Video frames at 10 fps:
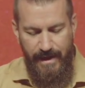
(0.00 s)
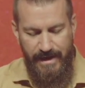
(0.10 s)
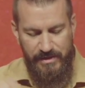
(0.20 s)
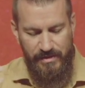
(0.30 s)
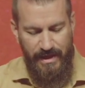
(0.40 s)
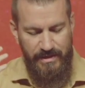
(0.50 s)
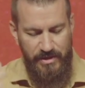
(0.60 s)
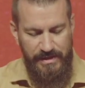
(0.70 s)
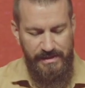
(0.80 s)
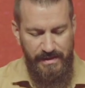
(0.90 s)
And it's at
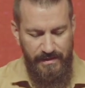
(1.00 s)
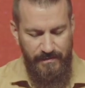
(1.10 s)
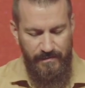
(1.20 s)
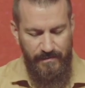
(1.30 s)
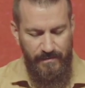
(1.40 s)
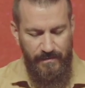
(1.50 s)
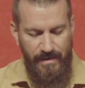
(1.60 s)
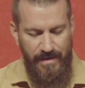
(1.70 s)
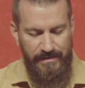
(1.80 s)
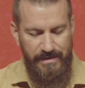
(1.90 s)
just the,
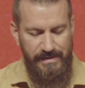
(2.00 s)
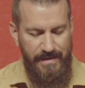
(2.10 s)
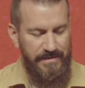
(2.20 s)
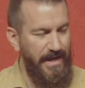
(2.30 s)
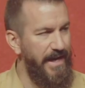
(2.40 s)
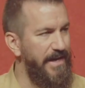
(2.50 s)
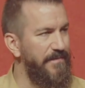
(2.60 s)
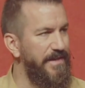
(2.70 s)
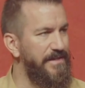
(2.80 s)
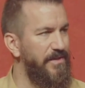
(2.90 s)
about the same
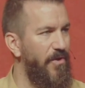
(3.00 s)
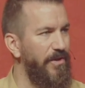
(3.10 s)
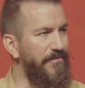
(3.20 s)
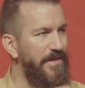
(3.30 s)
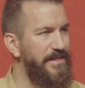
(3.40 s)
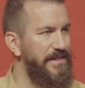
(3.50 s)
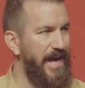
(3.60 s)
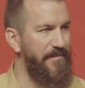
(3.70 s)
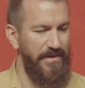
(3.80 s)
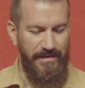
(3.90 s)
time as all of this is
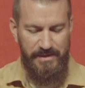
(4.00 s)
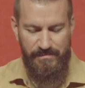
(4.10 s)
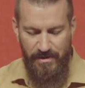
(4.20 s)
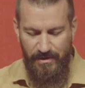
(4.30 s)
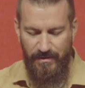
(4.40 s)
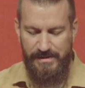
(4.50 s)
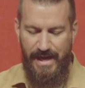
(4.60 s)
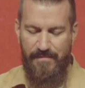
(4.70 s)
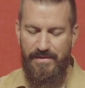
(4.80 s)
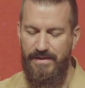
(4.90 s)
happening, this miracle is
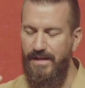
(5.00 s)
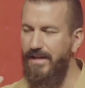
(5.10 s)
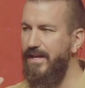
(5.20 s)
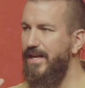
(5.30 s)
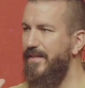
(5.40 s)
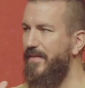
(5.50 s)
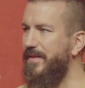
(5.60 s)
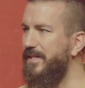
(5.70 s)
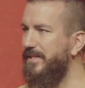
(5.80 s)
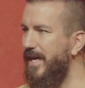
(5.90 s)
happening, that, that
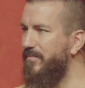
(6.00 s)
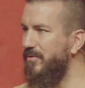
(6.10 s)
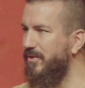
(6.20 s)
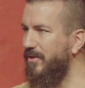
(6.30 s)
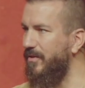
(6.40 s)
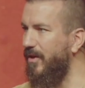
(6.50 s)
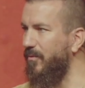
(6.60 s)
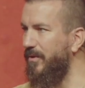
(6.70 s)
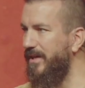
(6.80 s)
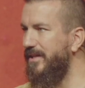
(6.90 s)
the disciples are,
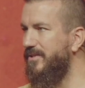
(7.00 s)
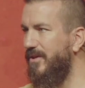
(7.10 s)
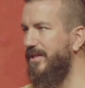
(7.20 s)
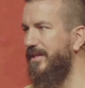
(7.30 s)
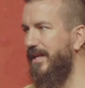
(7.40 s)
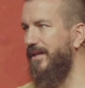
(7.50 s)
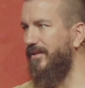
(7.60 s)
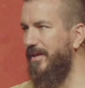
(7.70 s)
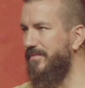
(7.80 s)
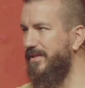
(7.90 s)
are really starting to get a
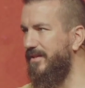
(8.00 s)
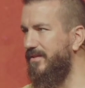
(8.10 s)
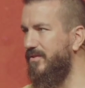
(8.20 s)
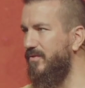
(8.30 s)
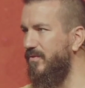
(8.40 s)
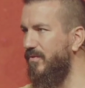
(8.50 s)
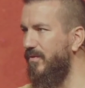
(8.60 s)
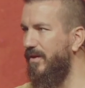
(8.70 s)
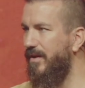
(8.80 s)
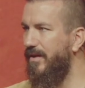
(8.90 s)
glimpse
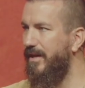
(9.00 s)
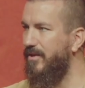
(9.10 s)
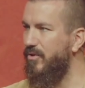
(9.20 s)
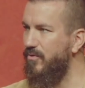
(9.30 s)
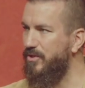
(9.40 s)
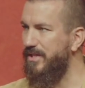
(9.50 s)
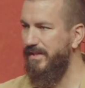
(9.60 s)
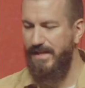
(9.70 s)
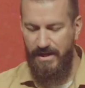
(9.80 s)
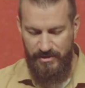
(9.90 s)
into, into who
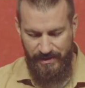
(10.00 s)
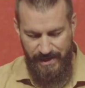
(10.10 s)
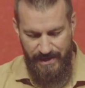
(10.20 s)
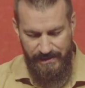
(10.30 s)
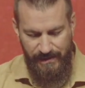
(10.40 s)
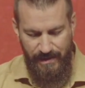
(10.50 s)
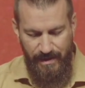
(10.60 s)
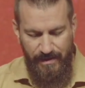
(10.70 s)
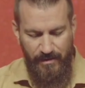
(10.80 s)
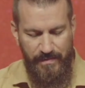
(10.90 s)
Jesus actually is.
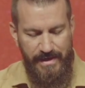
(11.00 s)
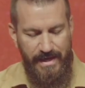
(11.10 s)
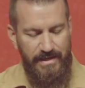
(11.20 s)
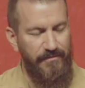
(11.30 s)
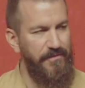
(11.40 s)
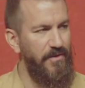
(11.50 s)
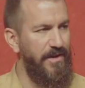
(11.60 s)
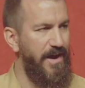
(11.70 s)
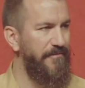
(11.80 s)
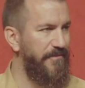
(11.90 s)
They're beginning to feel
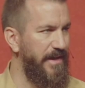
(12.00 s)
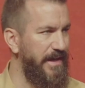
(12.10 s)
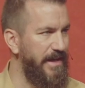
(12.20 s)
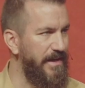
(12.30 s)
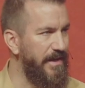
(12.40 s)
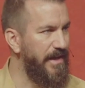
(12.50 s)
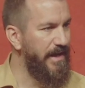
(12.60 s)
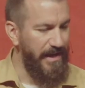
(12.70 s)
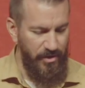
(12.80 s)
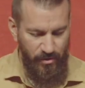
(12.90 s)
confident in,
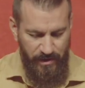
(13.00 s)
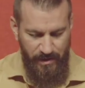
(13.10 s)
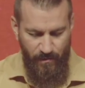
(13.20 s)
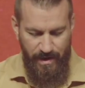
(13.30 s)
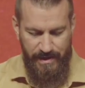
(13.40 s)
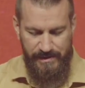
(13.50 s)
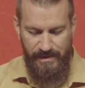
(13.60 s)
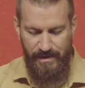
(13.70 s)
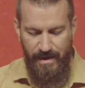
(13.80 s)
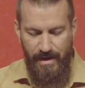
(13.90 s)
in who he was.
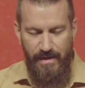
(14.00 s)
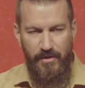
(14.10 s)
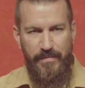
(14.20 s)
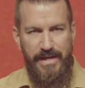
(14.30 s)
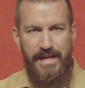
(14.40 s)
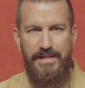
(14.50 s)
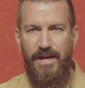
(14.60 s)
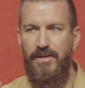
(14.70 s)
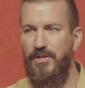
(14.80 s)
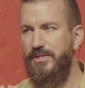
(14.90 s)
They're, they're beginning
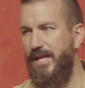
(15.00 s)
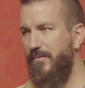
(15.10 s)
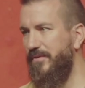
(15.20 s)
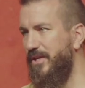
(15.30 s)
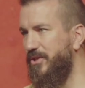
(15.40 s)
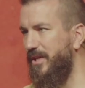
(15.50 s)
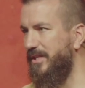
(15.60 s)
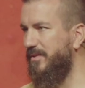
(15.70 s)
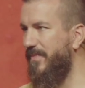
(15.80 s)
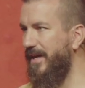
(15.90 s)
to understand what they should
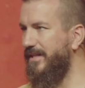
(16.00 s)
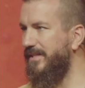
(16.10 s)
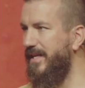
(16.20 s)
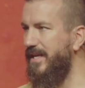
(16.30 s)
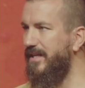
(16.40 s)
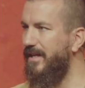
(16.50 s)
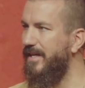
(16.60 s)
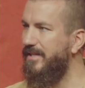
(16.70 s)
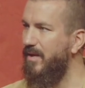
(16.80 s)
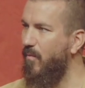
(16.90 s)
expect as they,
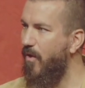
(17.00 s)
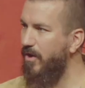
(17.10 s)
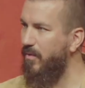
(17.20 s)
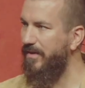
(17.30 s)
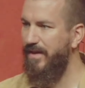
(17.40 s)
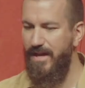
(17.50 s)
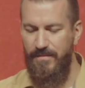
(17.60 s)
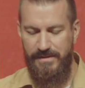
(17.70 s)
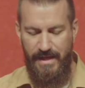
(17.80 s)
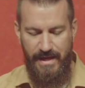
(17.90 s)
as they walk with
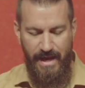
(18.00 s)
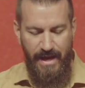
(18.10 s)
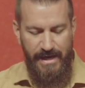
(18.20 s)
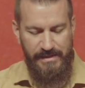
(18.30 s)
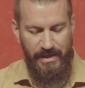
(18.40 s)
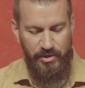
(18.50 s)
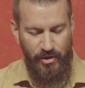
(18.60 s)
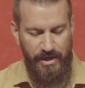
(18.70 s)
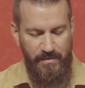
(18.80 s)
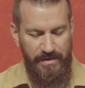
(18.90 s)
him, as they, as they
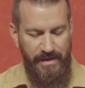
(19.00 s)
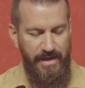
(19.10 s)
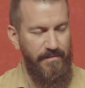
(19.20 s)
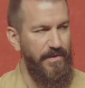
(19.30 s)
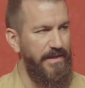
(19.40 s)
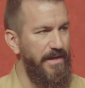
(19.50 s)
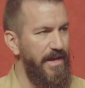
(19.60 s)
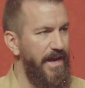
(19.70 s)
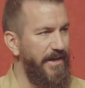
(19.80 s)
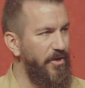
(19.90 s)
journey with him
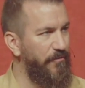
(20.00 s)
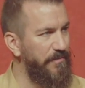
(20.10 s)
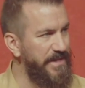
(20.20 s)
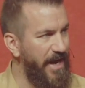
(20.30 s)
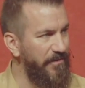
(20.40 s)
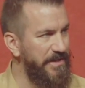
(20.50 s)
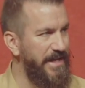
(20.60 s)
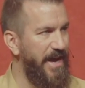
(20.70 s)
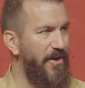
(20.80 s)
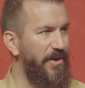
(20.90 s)
and, and go from town to
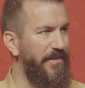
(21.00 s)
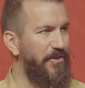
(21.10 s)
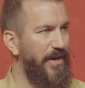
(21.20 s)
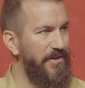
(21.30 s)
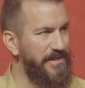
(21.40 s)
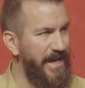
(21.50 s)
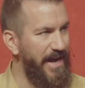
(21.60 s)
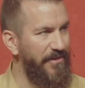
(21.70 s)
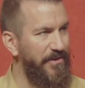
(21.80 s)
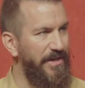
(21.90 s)
town, and the crowds
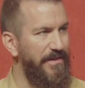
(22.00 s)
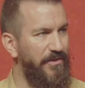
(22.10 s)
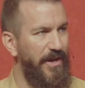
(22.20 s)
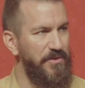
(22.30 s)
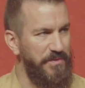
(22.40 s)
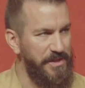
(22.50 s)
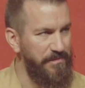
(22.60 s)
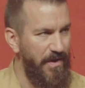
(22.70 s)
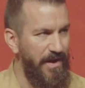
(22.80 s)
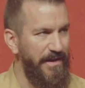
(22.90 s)
gather crowds
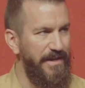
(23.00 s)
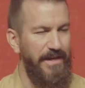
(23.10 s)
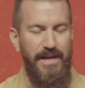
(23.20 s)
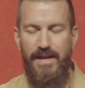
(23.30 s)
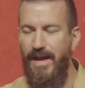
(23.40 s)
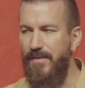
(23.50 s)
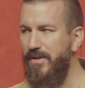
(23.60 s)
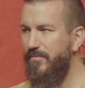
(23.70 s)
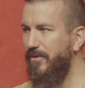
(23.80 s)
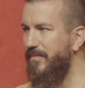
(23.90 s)
respond, and, and
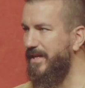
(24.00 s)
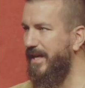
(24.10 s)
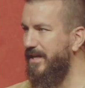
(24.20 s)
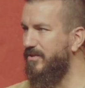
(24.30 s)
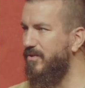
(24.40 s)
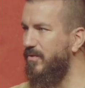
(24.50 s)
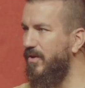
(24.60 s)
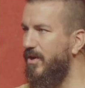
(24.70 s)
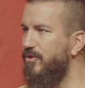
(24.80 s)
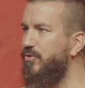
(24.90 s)
people are beginning
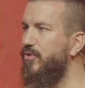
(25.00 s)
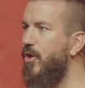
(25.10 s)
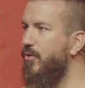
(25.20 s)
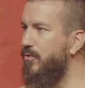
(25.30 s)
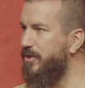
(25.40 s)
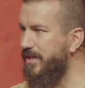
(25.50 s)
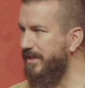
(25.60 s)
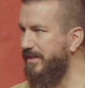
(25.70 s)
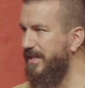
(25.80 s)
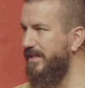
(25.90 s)
to, to know who
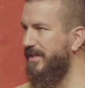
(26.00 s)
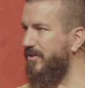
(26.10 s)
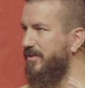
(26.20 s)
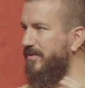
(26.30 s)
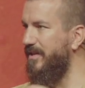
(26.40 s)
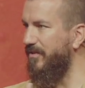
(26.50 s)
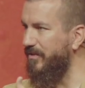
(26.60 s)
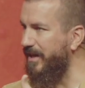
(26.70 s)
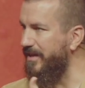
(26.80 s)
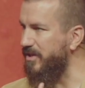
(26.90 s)
Jesus is, and they're,
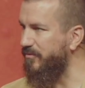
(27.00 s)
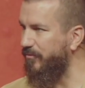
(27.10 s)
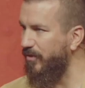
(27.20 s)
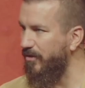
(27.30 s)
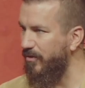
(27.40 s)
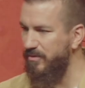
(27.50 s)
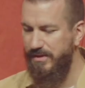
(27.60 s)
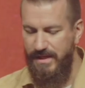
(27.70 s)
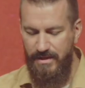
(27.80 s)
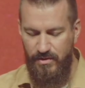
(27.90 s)
they're getting this front row
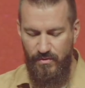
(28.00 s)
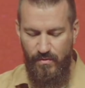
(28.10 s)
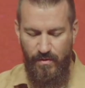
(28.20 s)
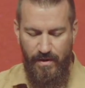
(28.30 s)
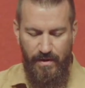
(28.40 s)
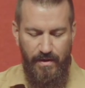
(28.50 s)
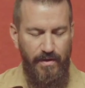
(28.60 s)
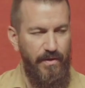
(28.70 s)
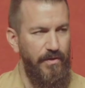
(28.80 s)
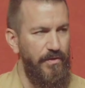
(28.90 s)
seat to,
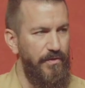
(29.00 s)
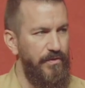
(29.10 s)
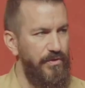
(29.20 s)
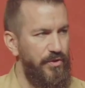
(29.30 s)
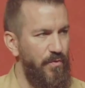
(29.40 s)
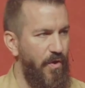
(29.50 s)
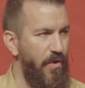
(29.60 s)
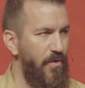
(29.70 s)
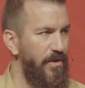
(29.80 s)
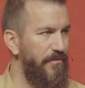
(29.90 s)
to
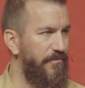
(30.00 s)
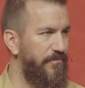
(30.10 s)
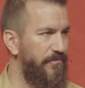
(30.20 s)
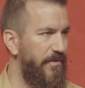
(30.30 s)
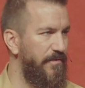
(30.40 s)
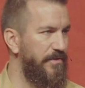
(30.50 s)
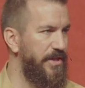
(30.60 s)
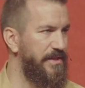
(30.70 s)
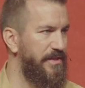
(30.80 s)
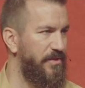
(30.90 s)
all of
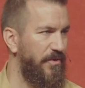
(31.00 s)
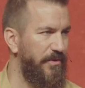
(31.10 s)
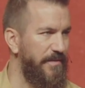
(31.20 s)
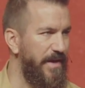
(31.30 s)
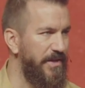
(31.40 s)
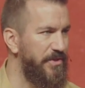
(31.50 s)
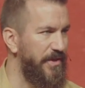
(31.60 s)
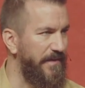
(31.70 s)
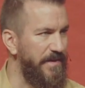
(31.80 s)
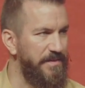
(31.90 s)
Jesus' earthly
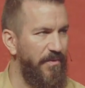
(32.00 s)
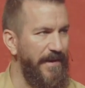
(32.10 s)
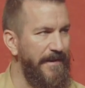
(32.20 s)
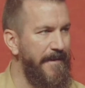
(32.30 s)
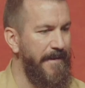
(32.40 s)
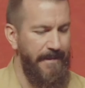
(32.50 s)
ministry at this point.